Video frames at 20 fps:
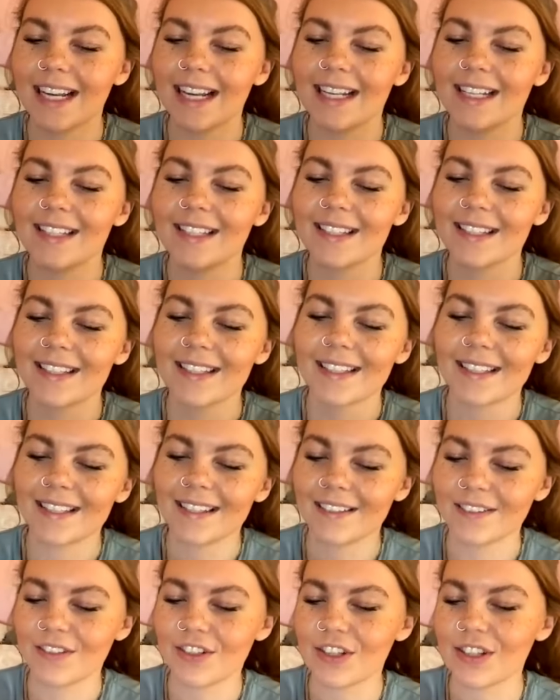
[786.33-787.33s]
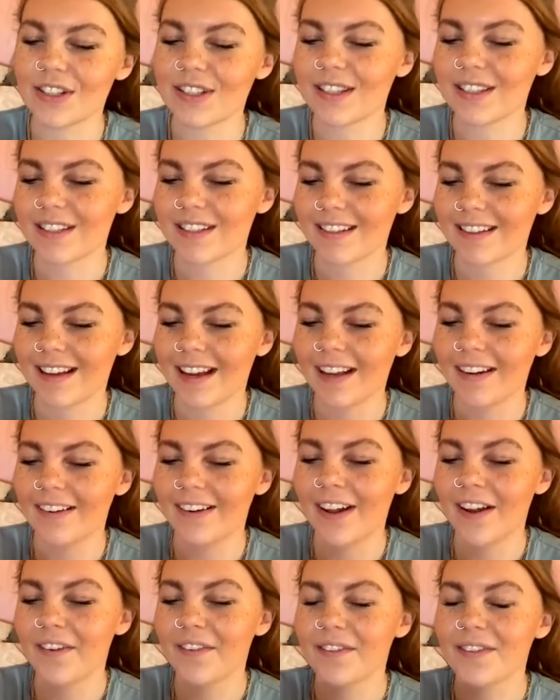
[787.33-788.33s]
It's just, I don't
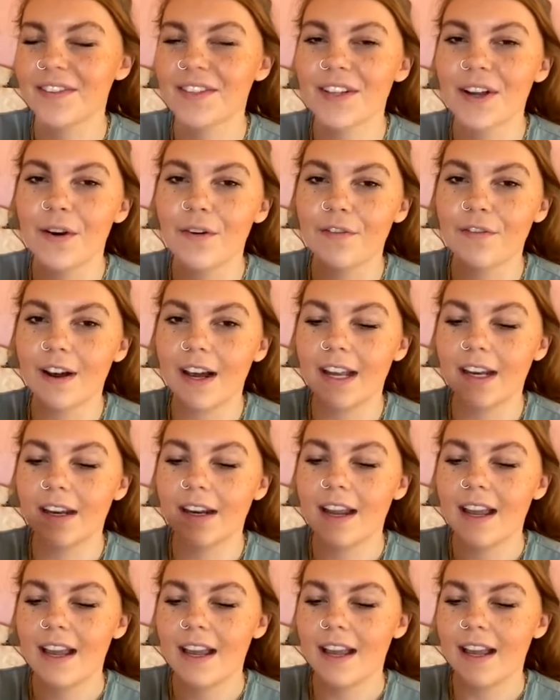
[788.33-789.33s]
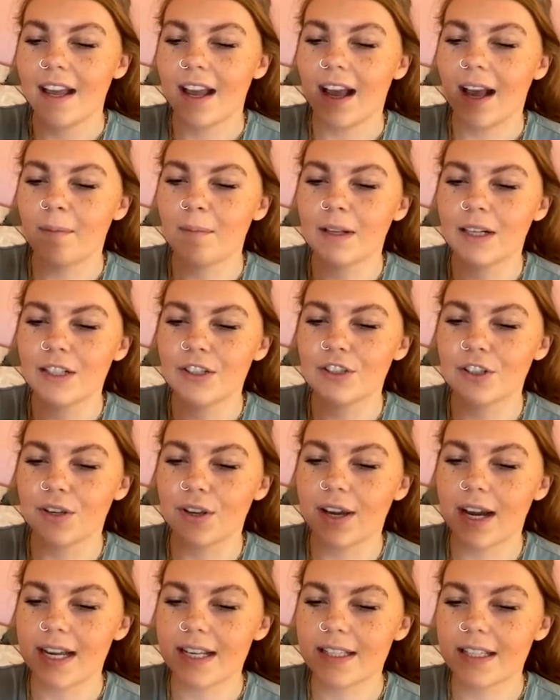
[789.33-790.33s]
know, so fun. I'm going to show
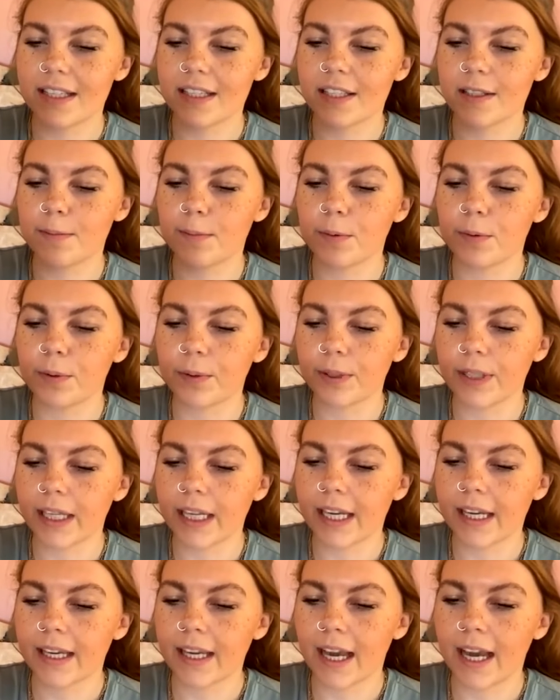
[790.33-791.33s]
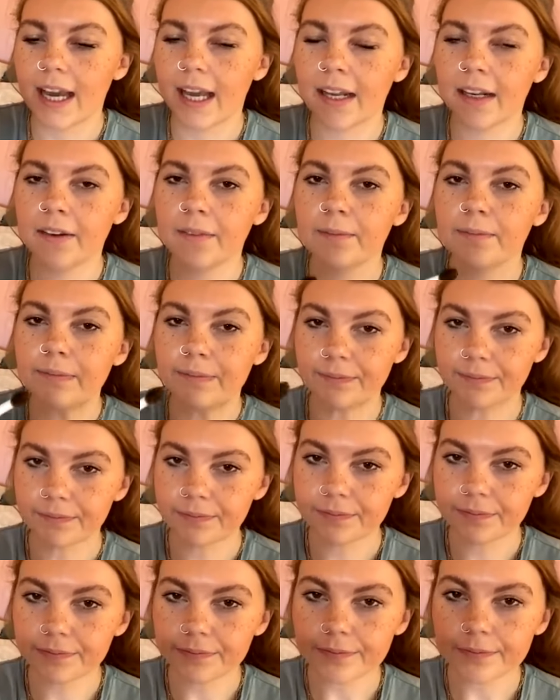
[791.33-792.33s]
you guys the spoolie again.
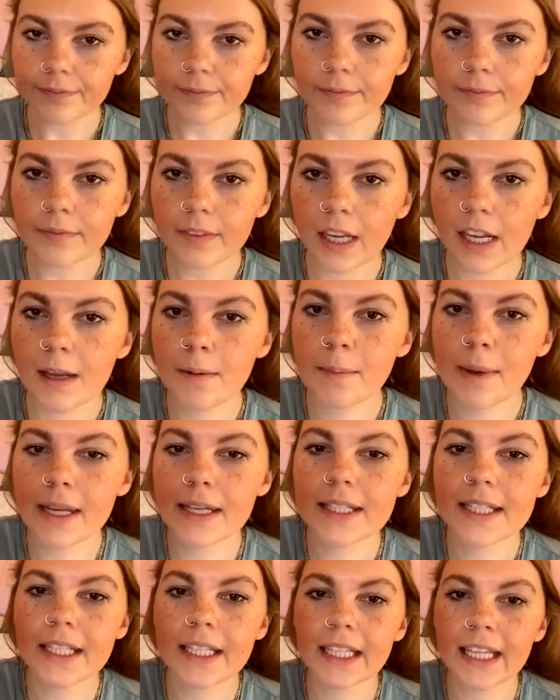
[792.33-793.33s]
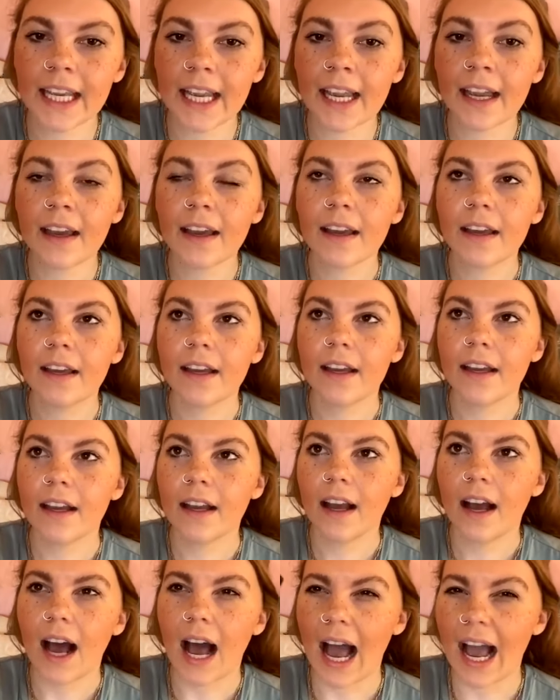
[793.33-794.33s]
And basically,
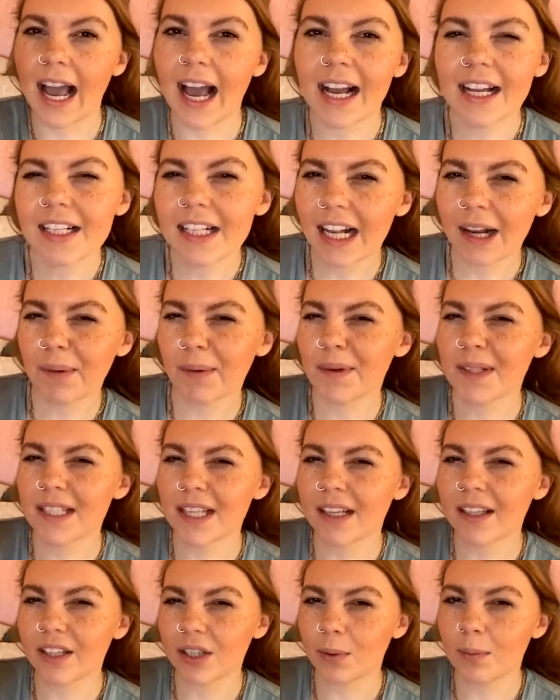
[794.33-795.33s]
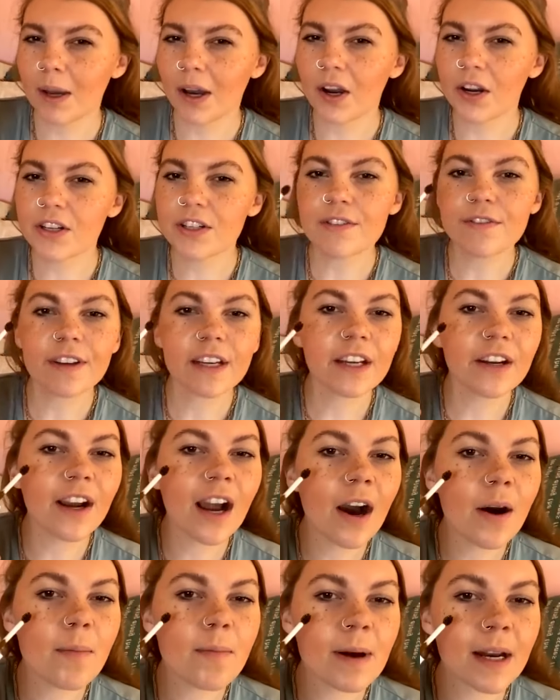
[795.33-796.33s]
I had it was a little bit hard to figure
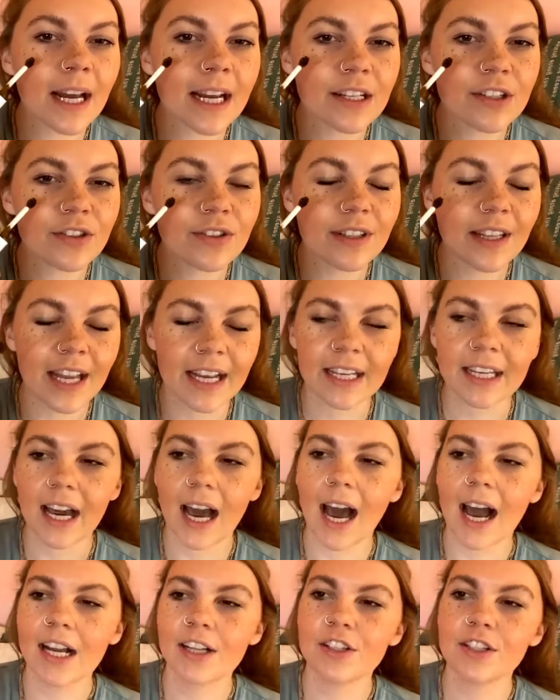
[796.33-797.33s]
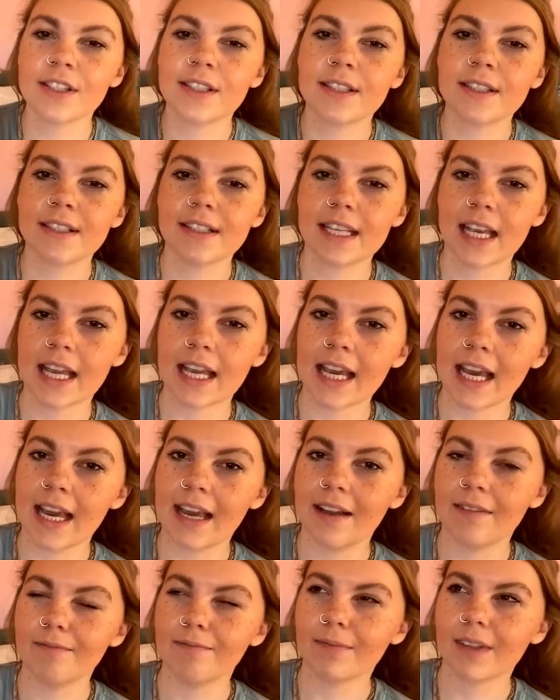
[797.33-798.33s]
out, but I like I just take
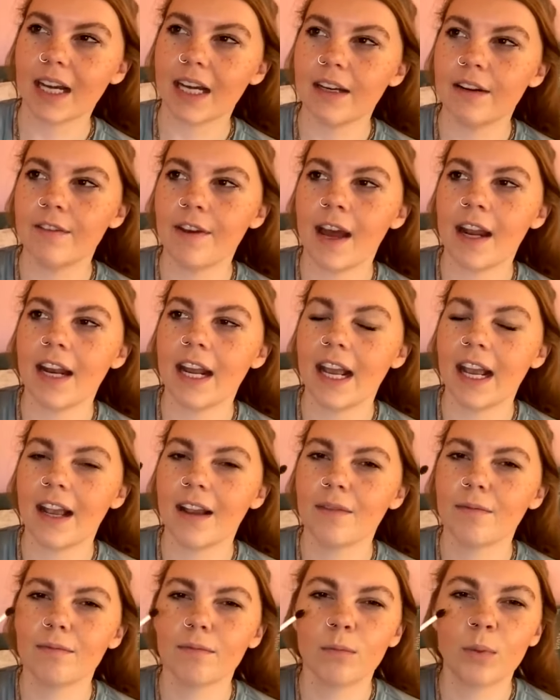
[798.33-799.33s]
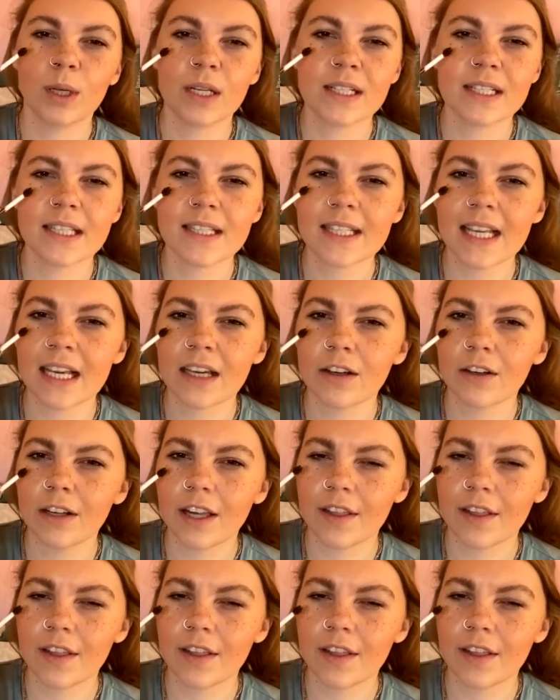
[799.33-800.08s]
it kind of at a what is this angle?